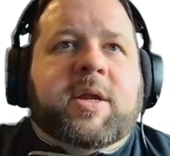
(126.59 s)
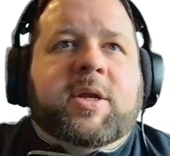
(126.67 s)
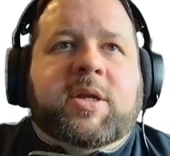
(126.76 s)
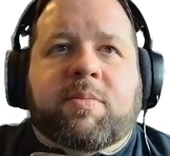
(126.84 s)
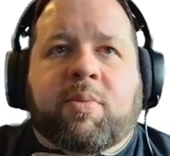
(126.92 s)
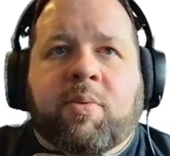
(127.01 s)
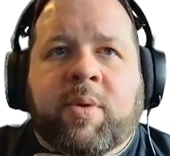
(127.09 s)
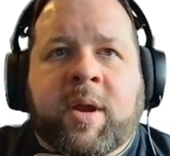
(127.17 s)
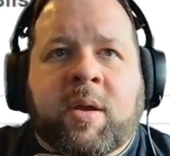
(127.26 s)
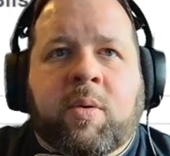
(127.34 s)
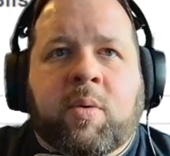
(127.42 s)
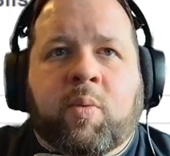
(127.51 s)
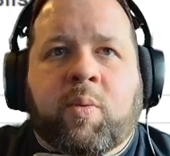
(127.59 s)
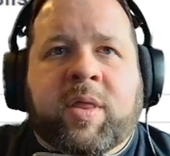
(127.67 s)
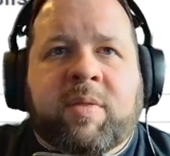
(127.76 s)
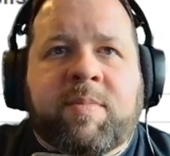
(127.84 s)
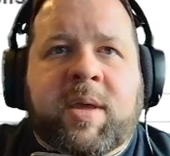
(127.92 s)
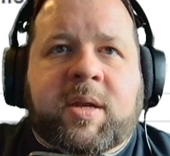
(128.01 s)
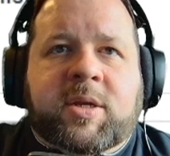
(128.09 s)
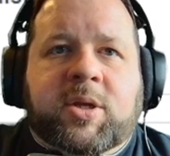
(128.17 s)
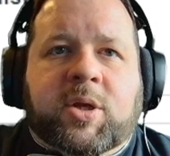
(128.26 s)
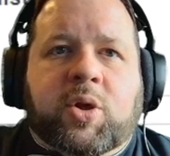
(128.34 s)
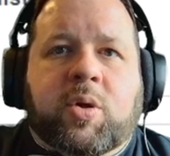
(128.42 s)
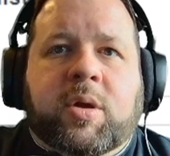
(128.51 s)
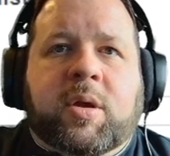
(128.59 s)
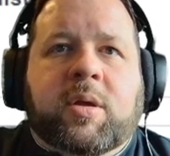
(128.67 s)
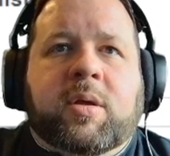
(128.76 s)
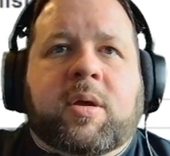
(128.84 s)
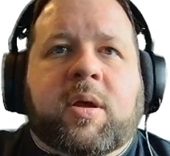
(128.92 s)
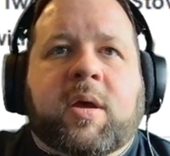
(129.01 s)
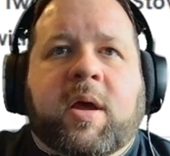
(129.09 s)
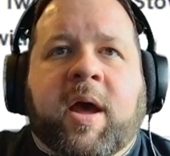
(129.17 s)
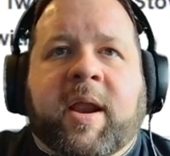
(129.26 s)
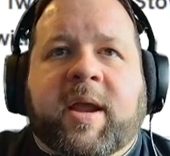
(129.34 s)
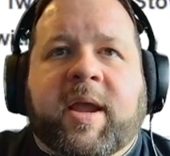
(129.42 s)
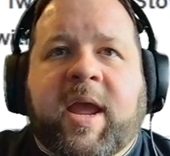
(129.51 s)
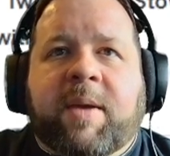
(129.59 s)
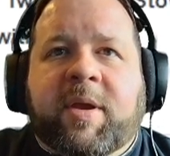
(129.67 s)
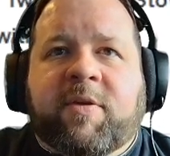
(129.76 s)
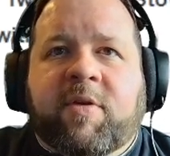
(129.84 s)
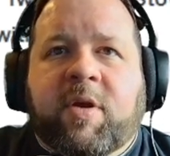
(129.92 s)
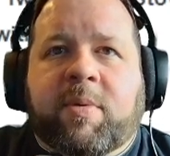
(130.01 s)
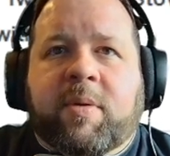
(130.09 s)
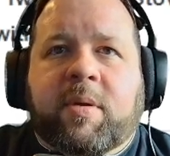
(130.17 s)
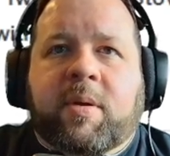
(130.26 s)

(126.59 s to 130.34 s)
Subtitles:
to bring with me to cook on a camping trip?